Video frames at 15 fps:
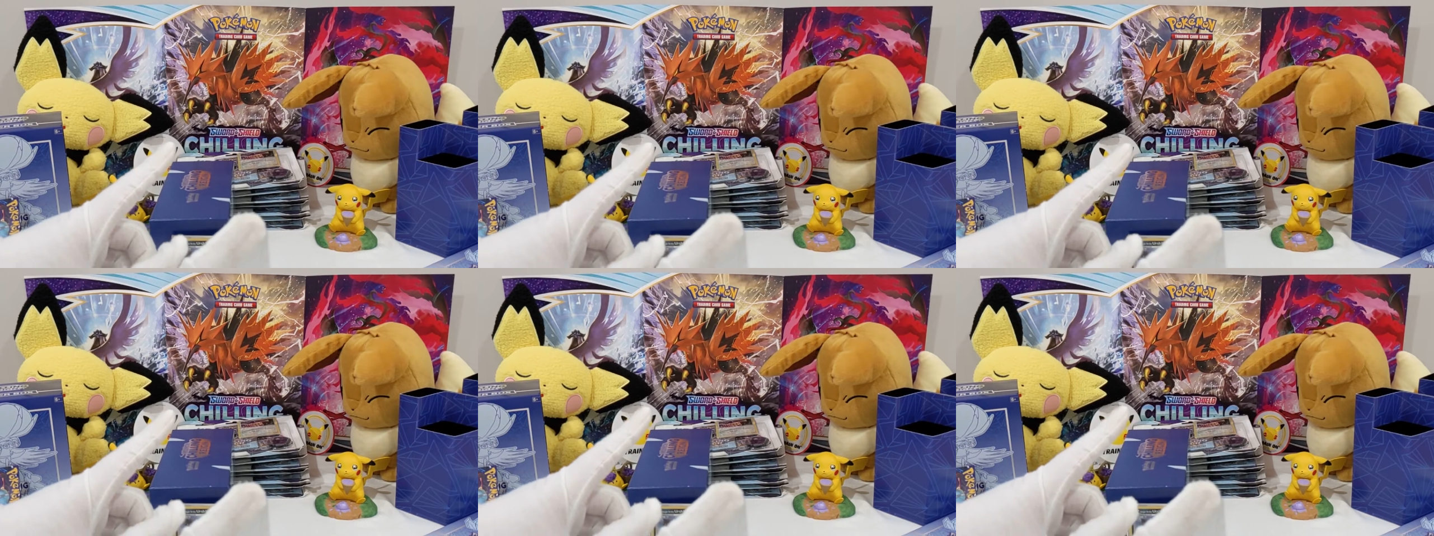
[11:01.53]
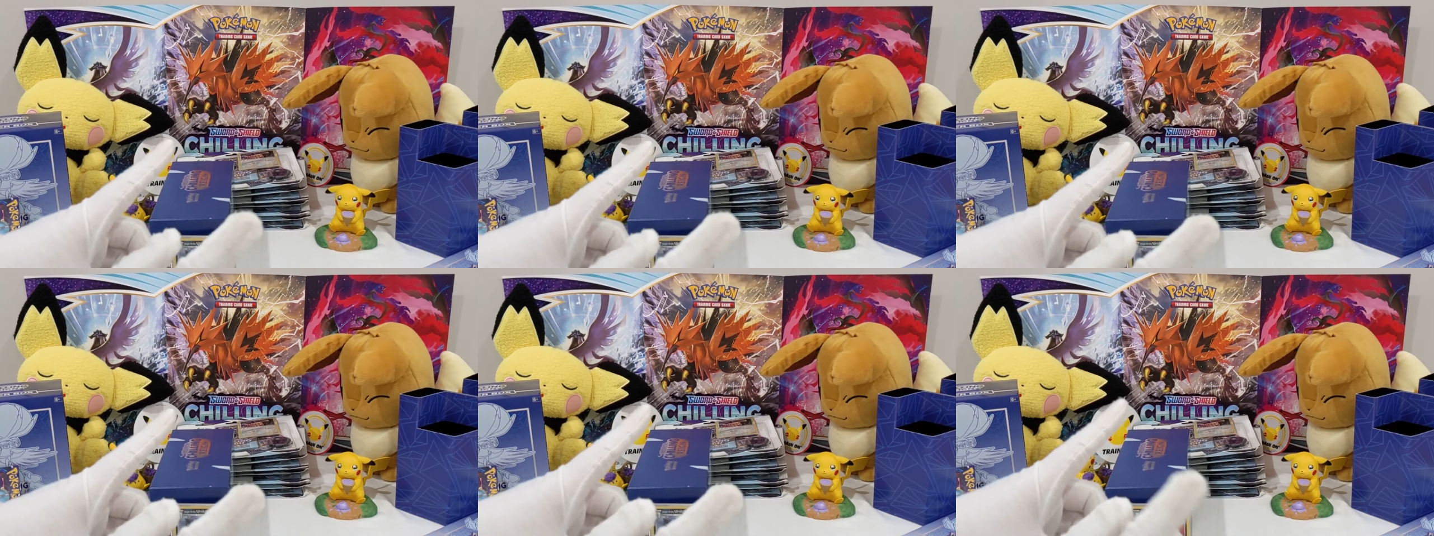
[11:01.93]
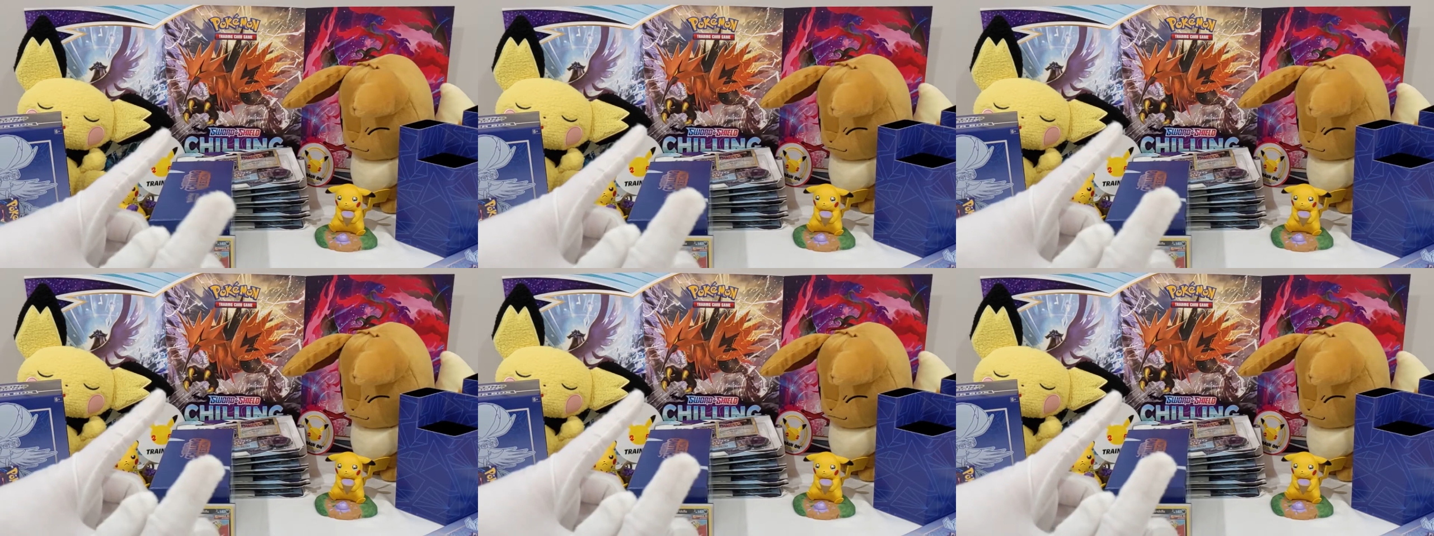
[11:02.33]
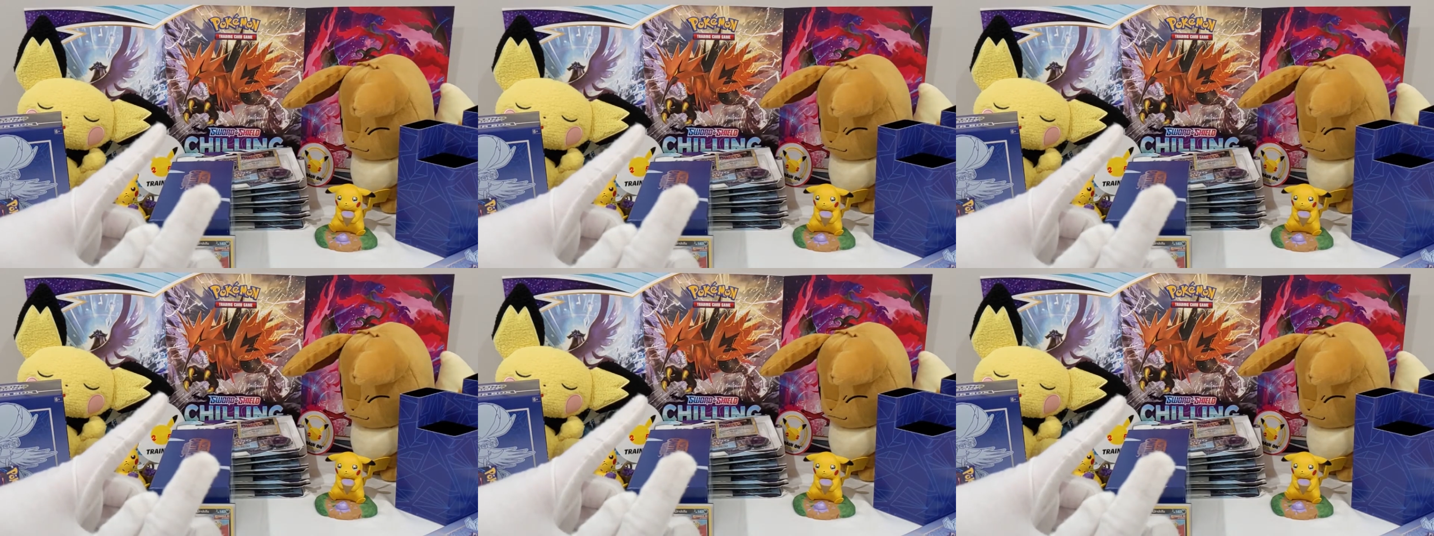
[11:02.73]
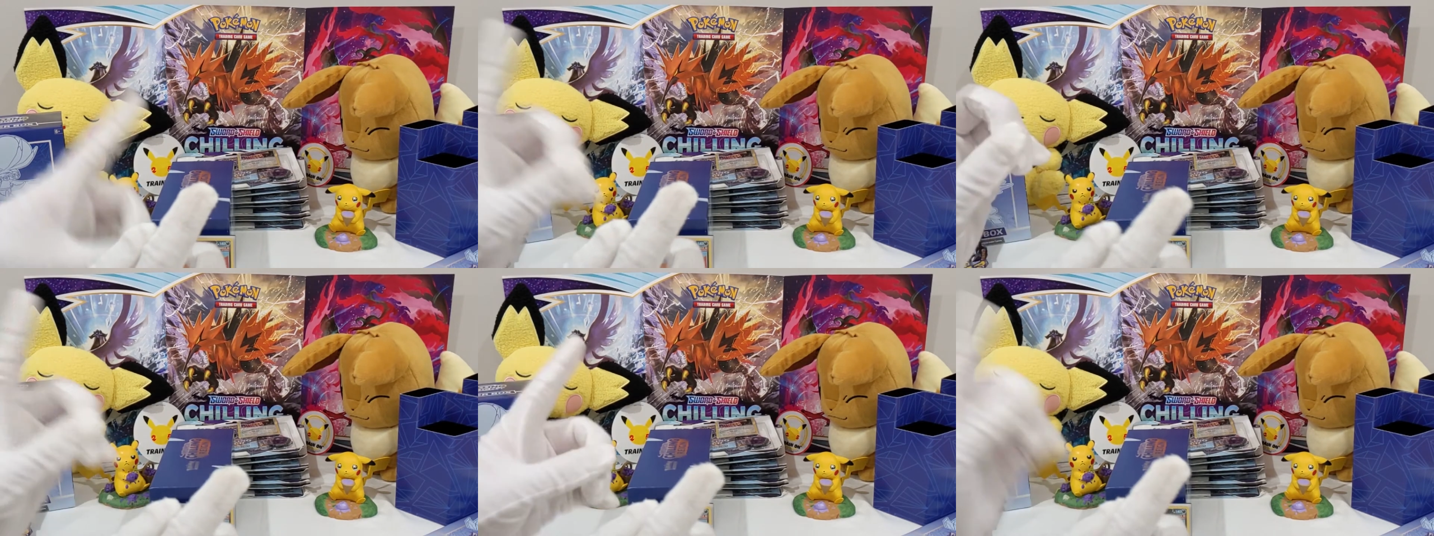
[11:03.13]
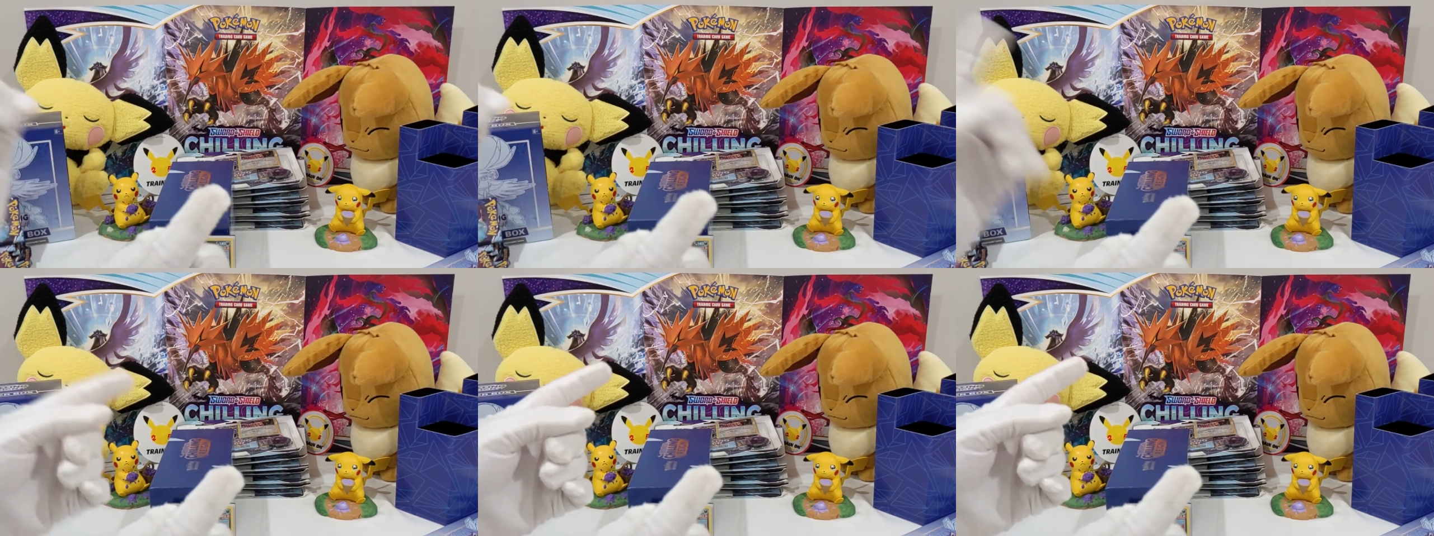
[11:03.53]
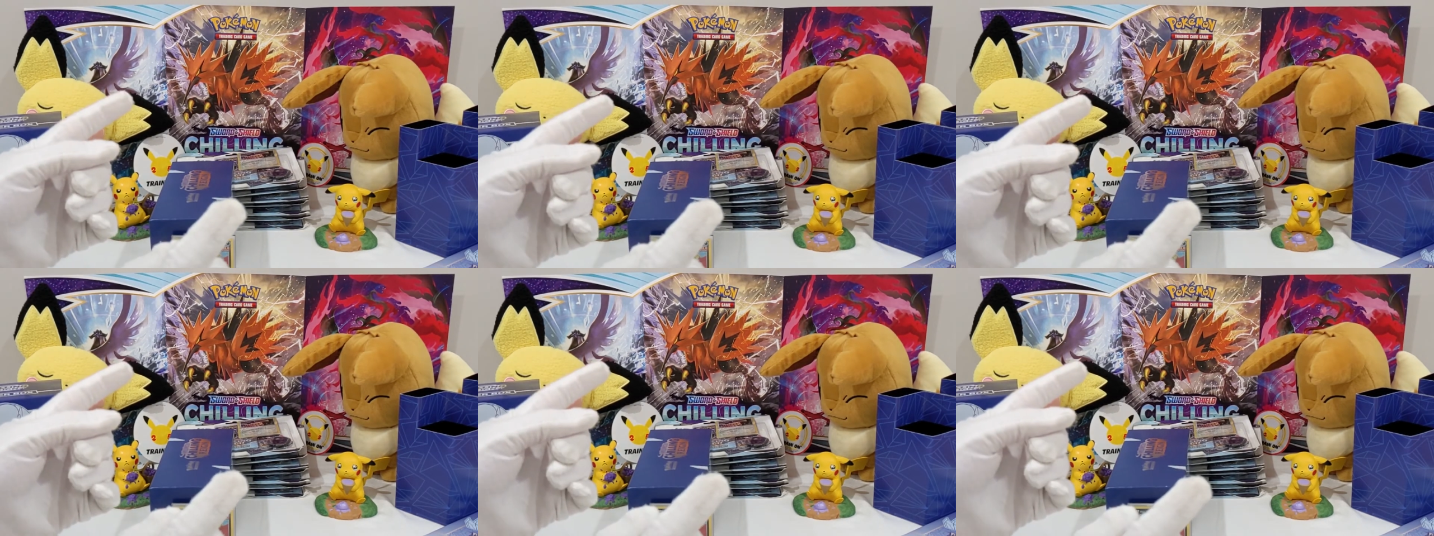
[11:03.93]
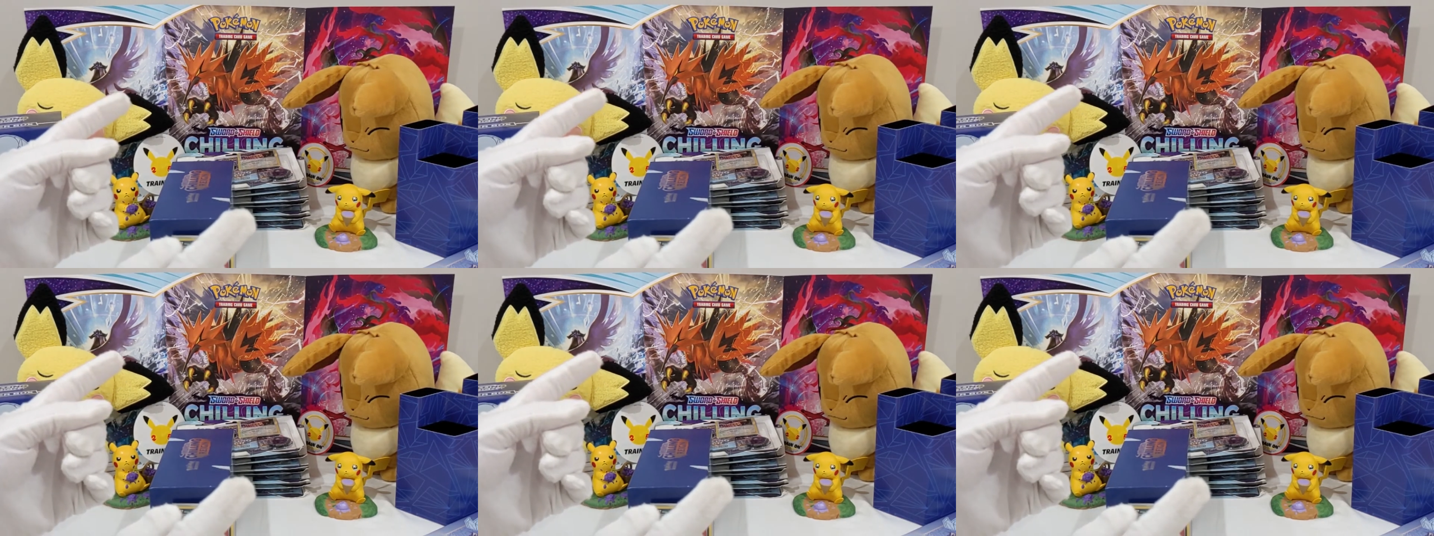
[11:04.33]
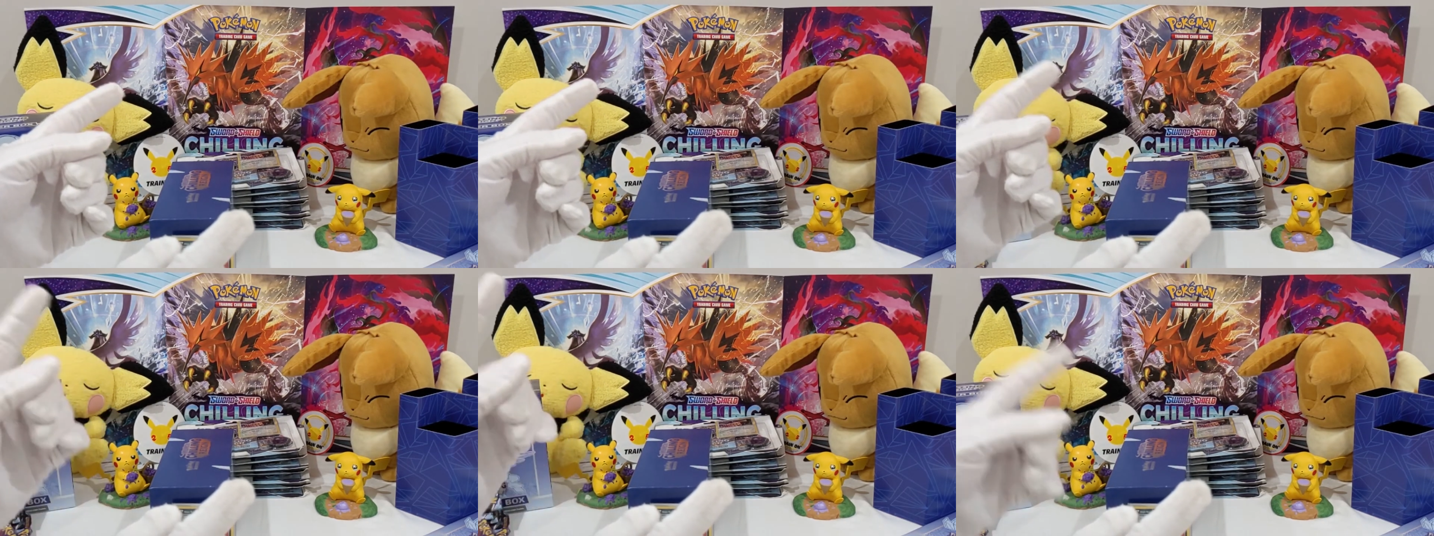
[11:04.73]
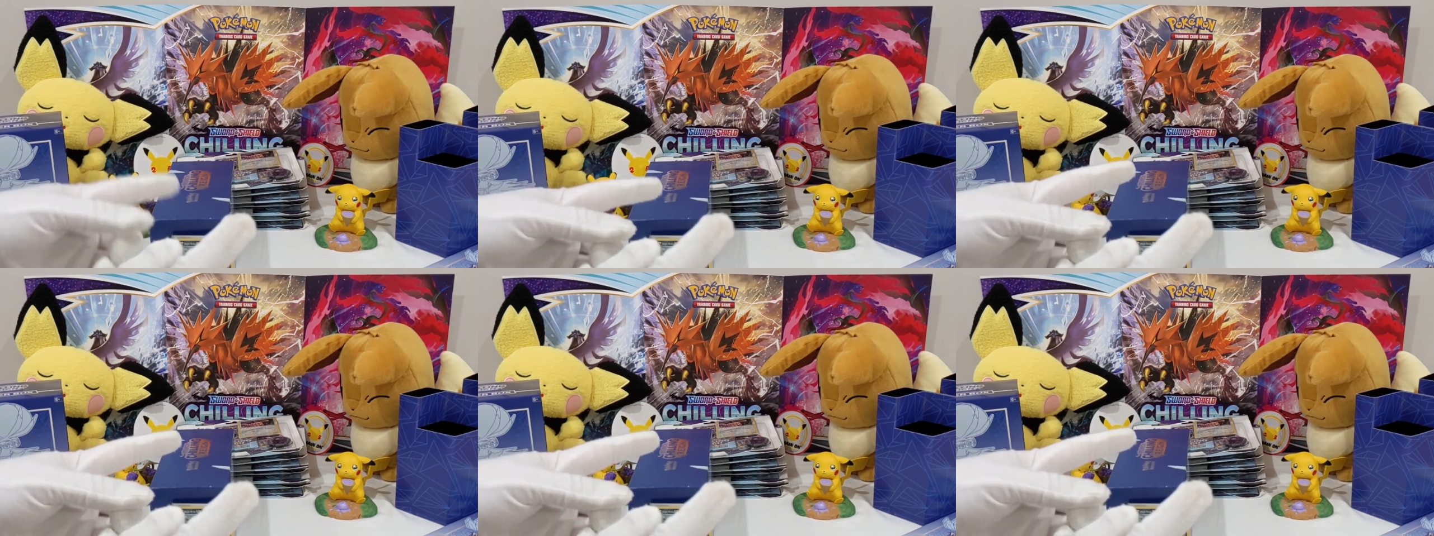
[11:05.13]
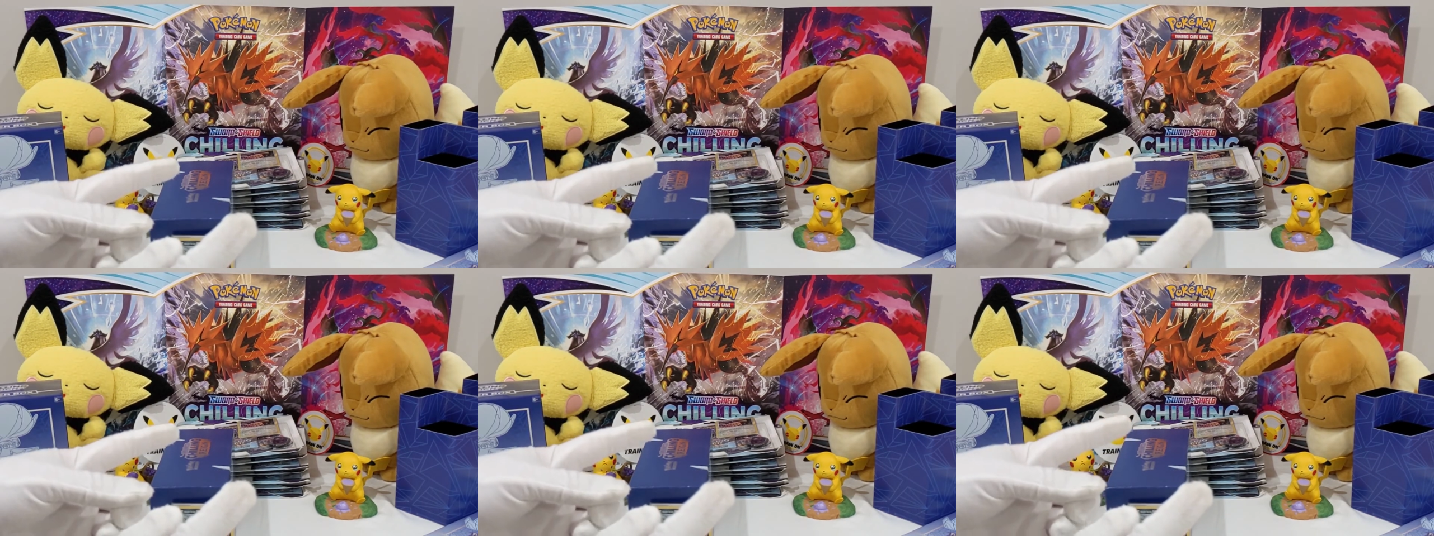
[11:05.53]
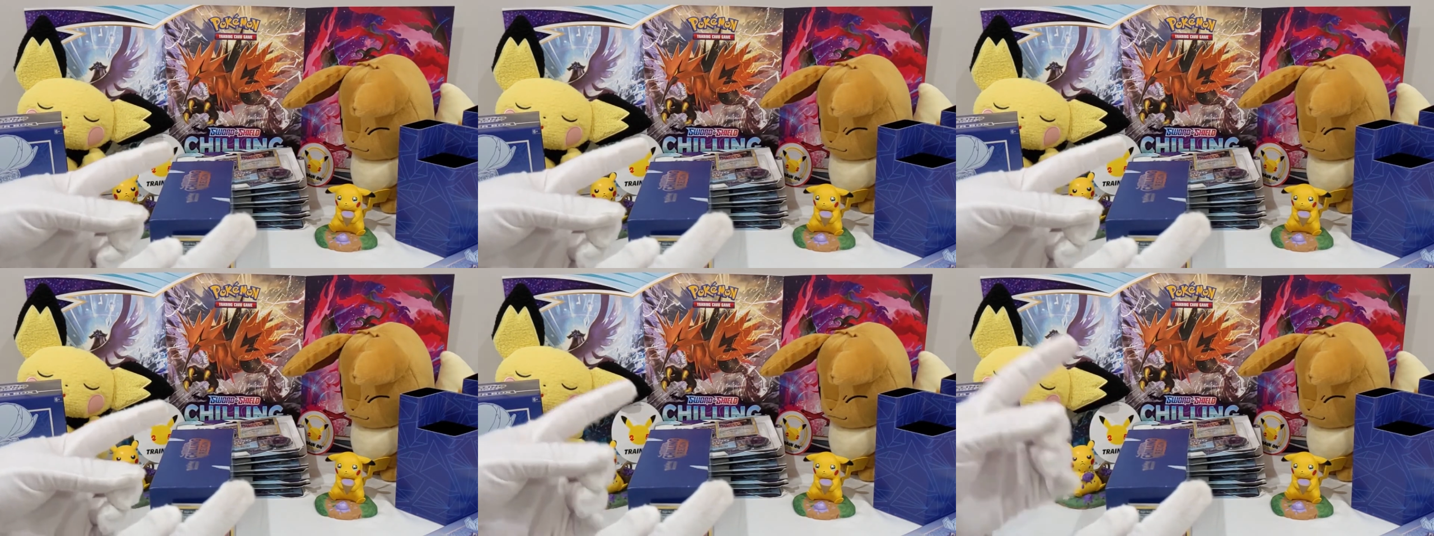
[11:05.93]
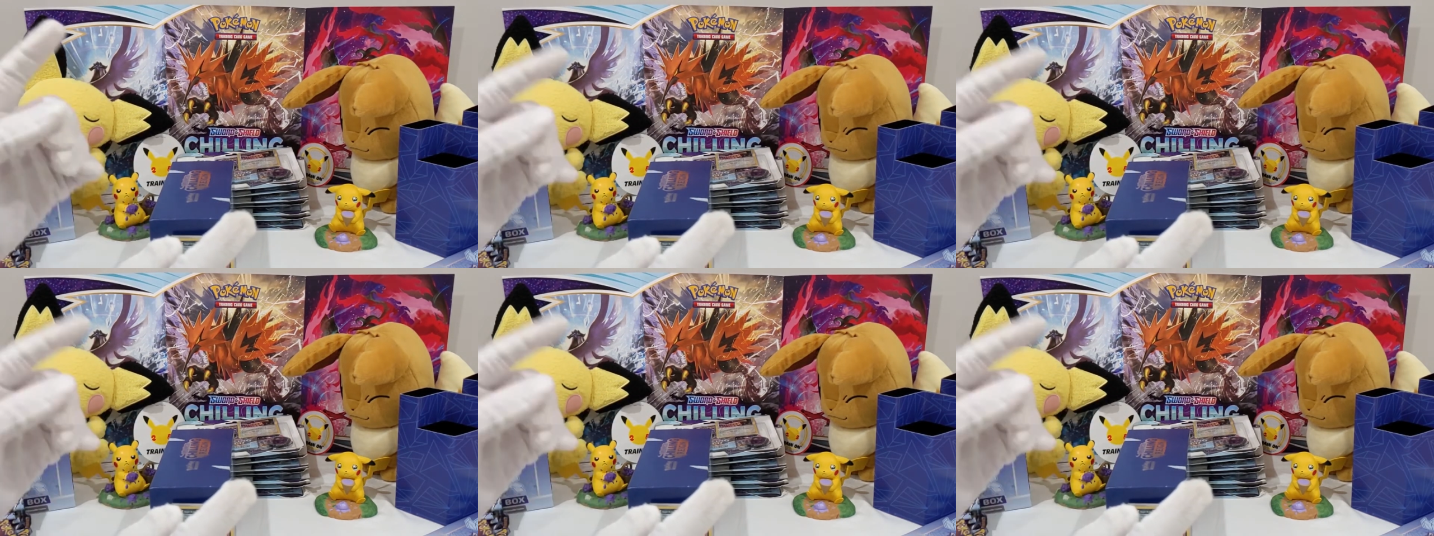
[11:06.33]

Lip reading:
No face is visible, so there are no lips to read.